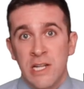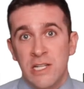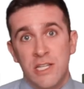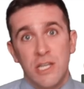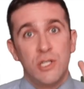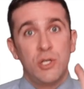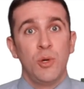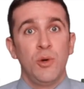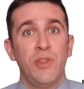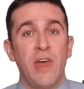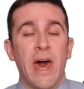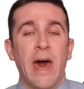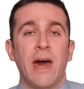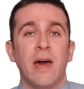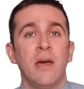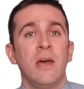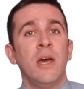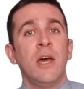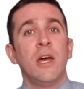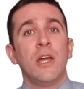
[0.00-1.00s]
And to do that,
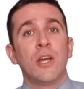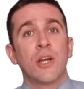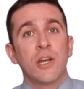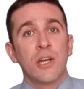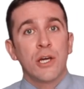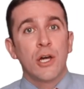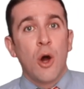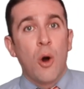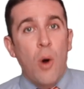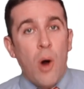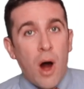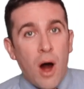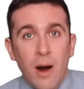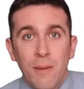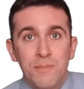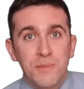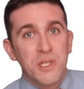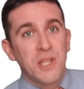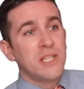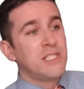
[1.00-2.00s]
you're gonna go
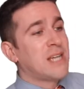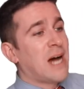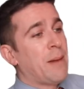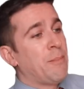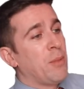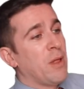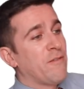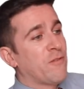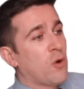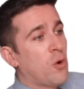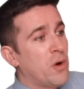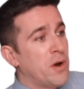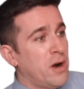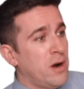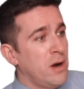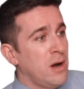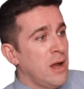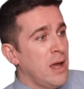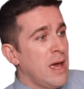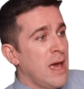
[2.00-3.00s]
up to the top left
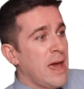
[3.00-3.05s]
corner